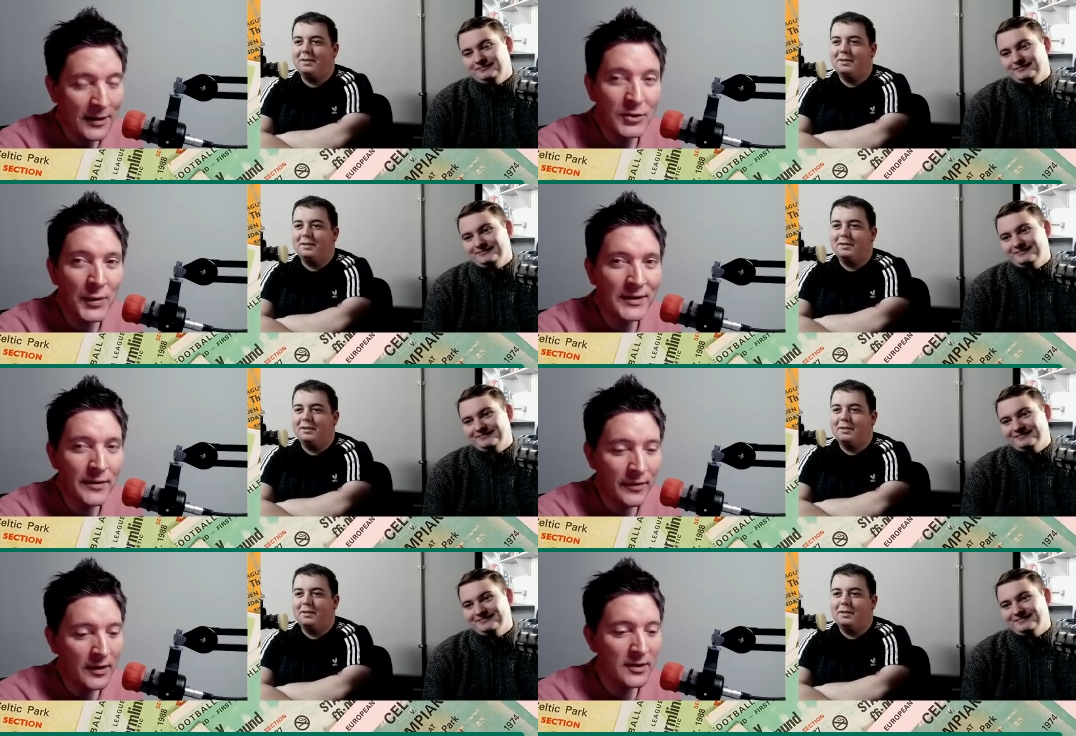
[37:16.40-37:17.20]

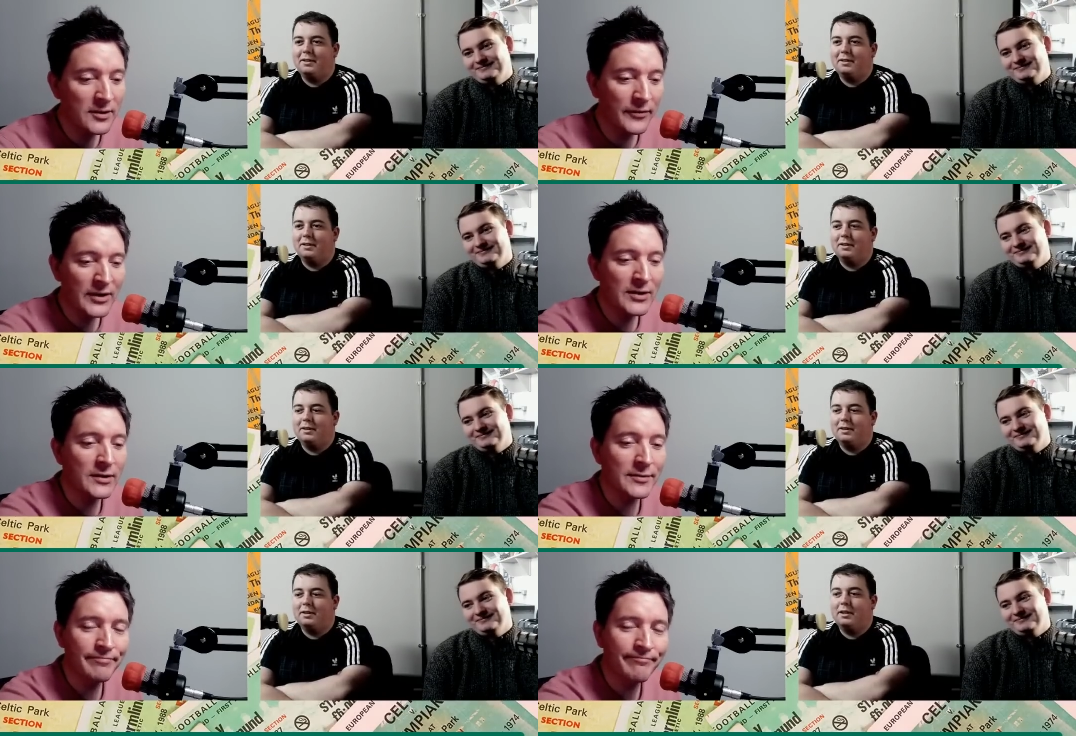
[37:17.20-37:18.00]
Speaker 1: 23 years of age,
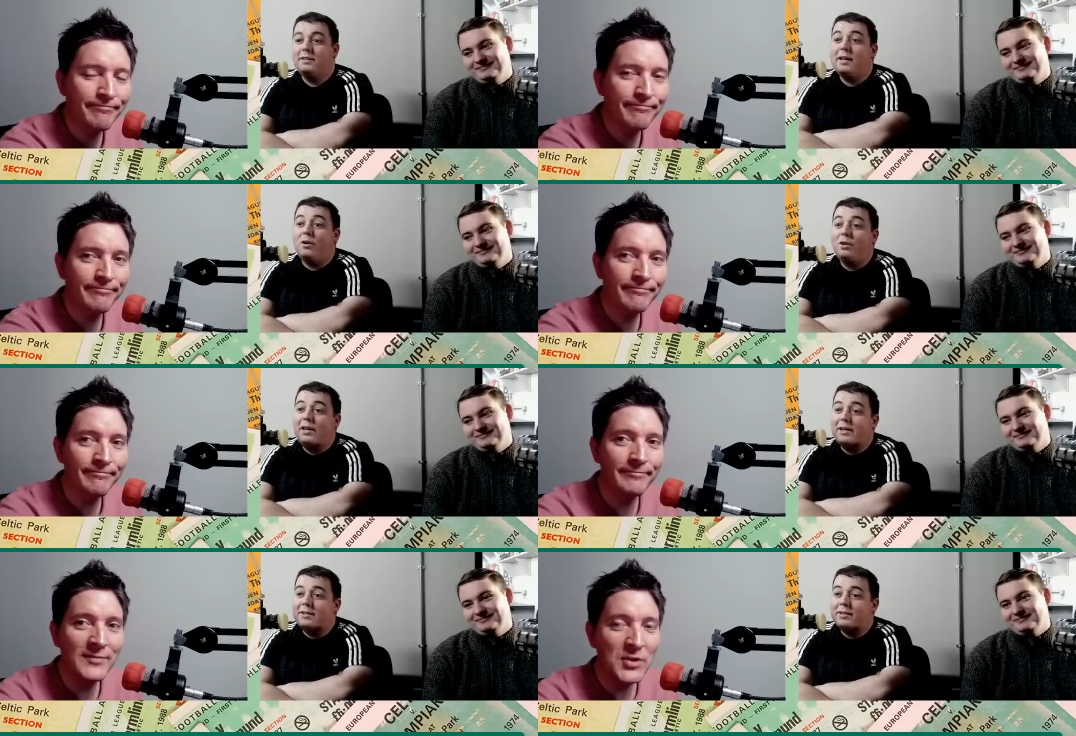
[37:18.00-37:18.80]
yes. Is that all
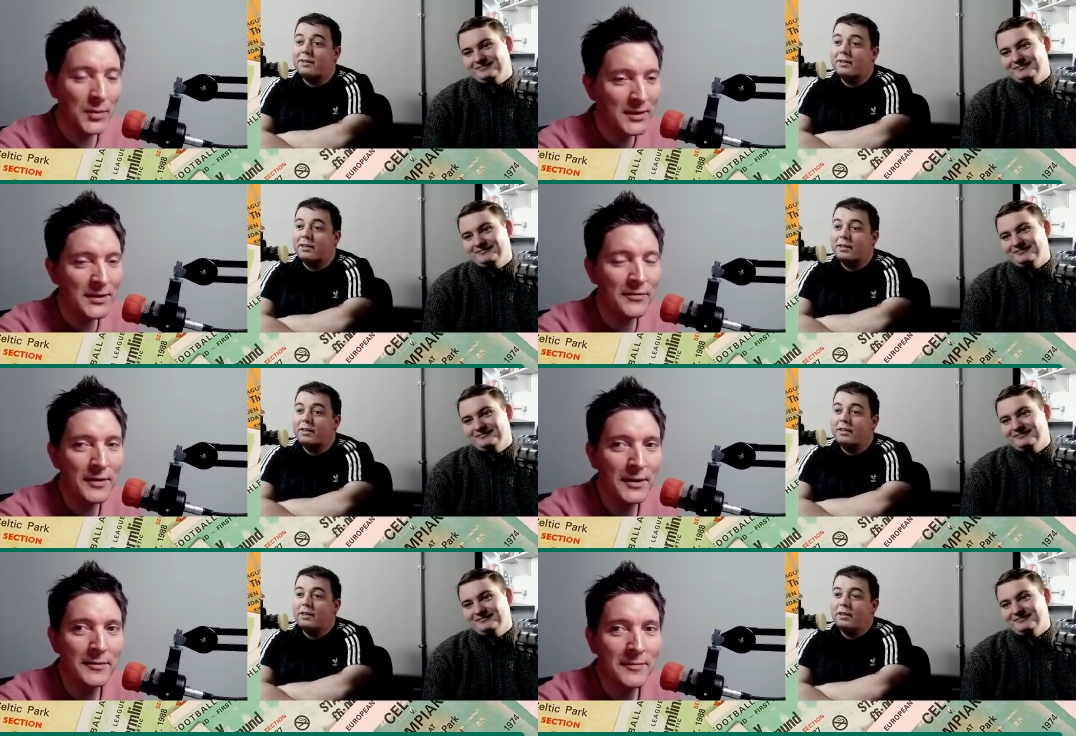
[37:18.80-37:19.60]
he is?
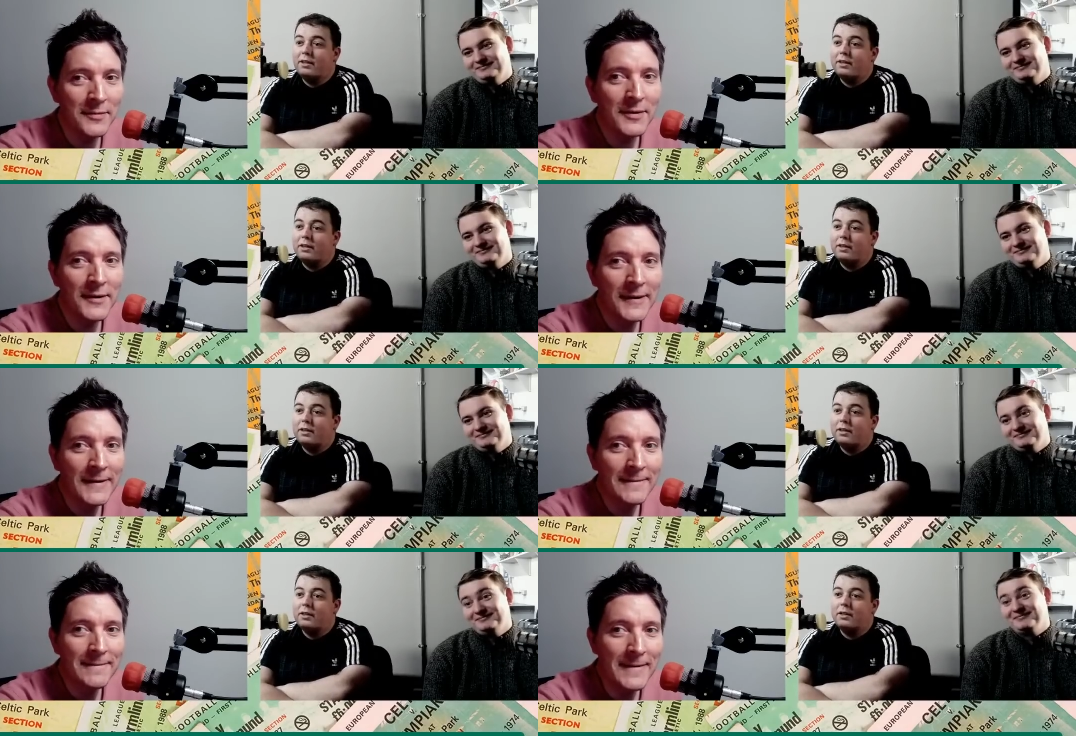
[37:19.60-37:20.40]
23.
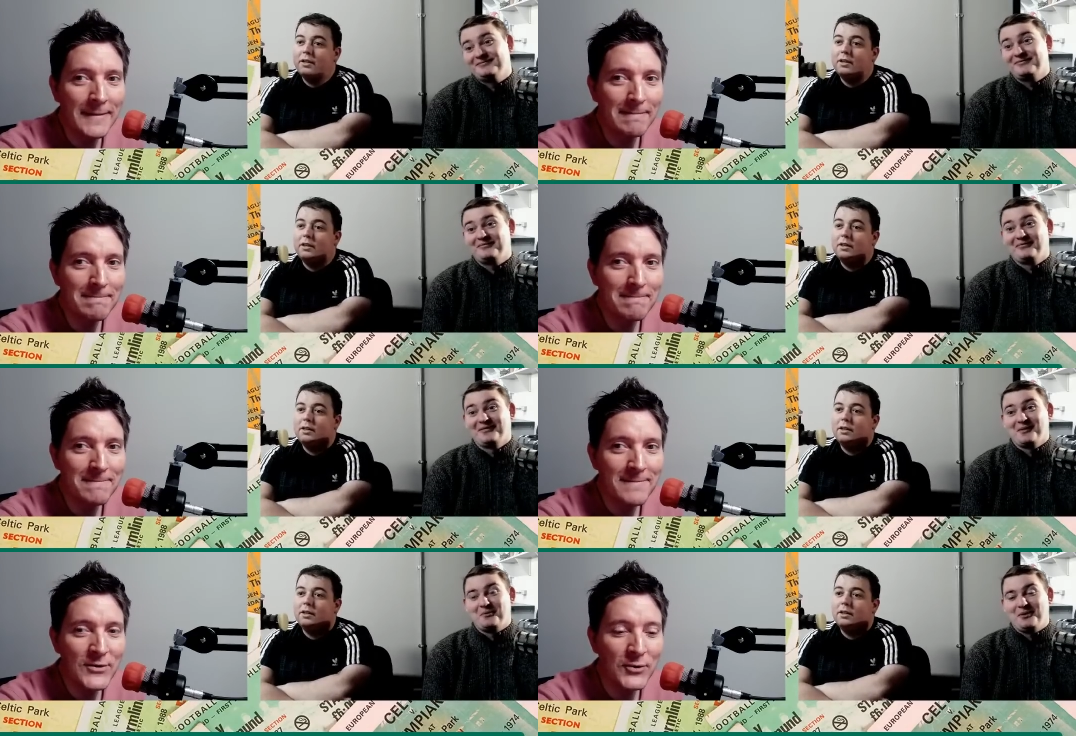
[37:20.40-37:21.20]
Yeah.
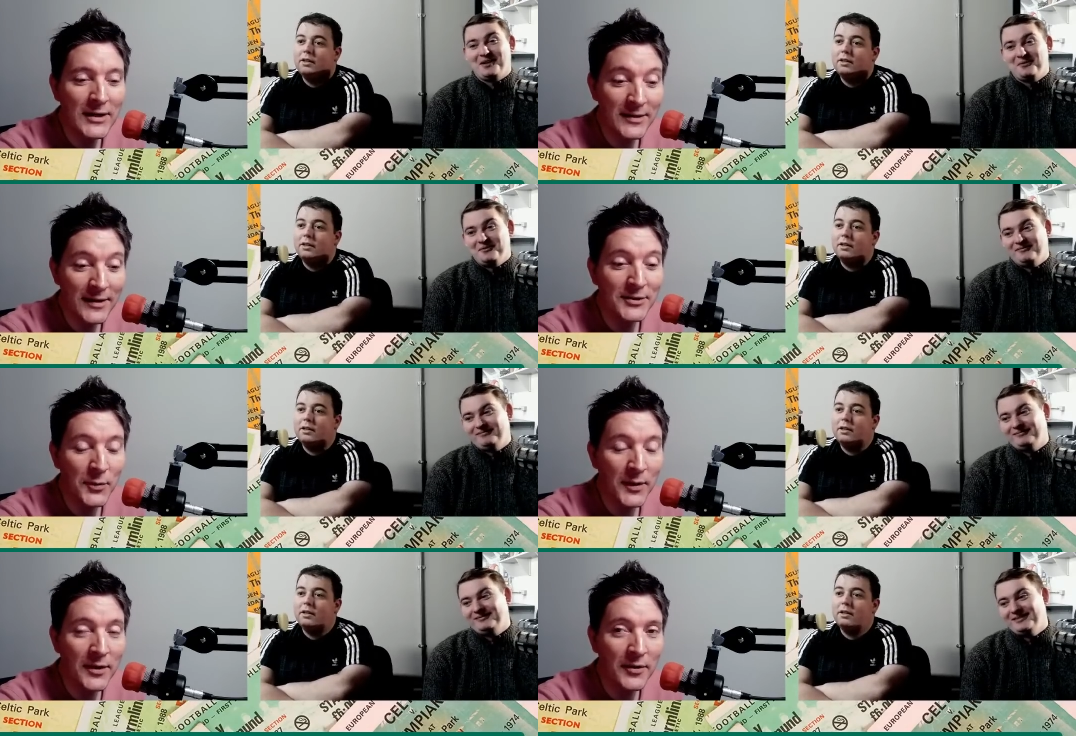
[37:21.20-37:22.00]
So that, that's
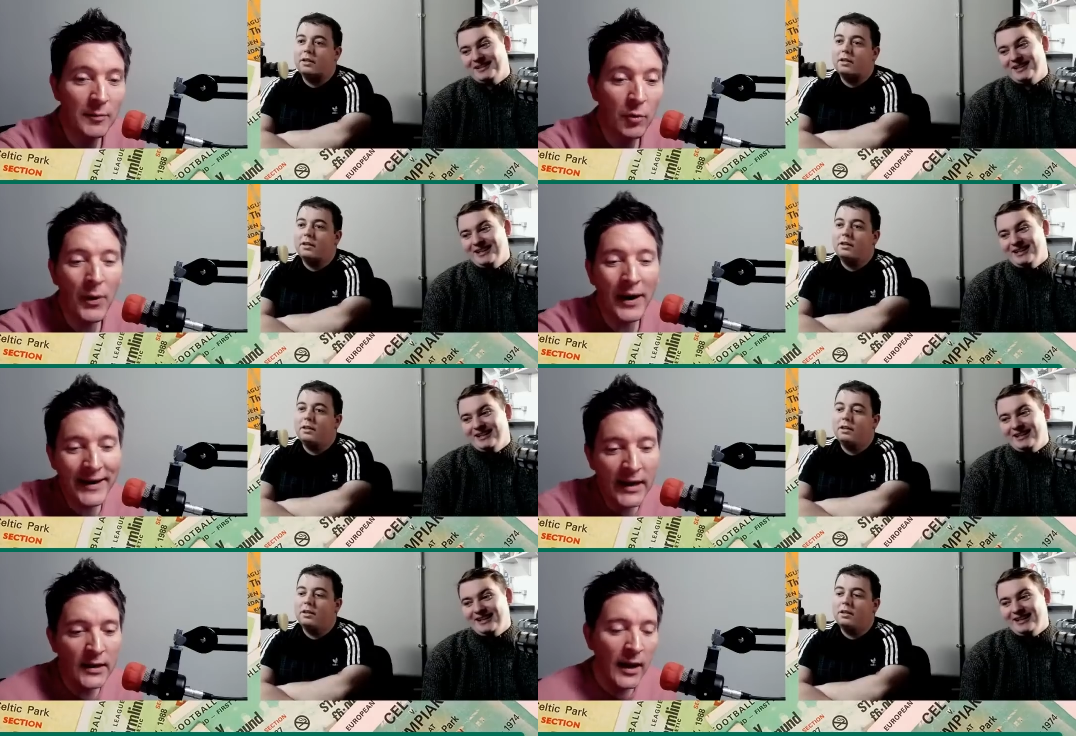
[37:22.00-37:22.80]
quite incredible. But
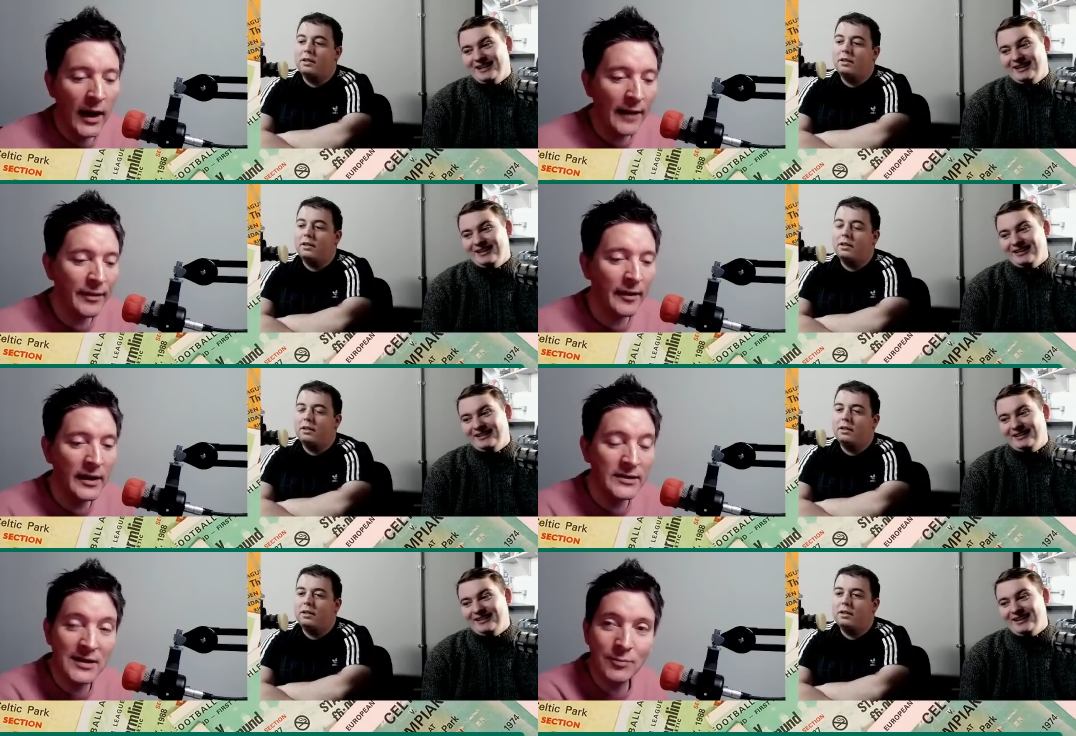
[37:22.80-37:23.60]
again, I think that
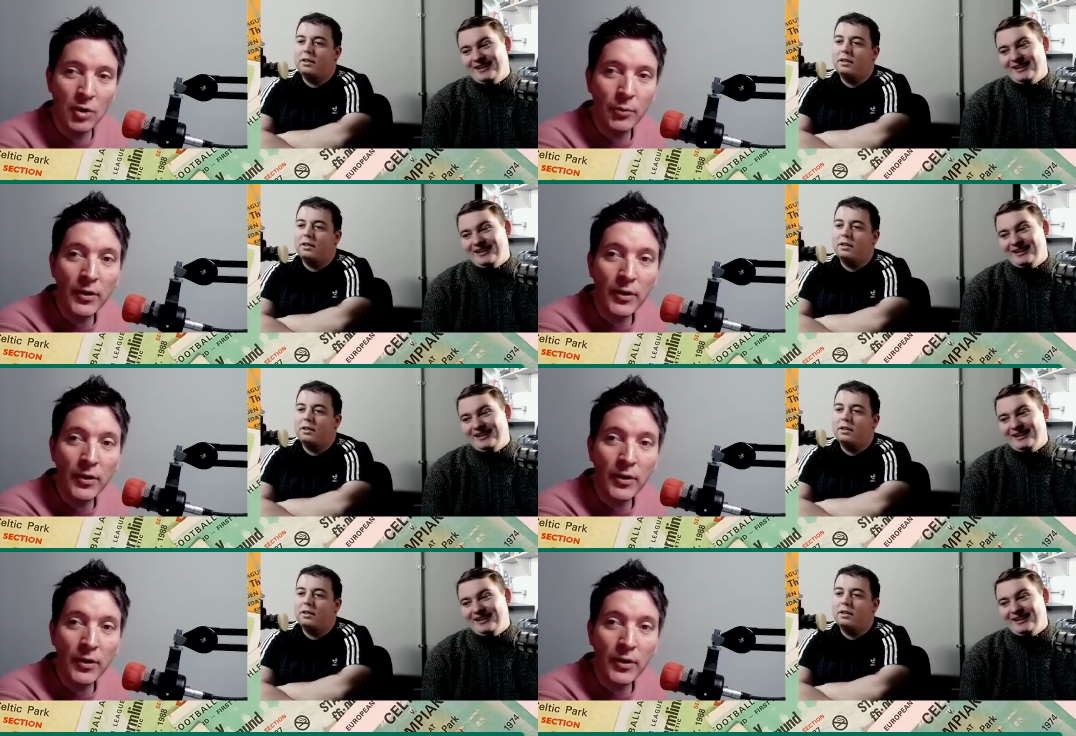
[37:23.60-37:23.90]
says more about the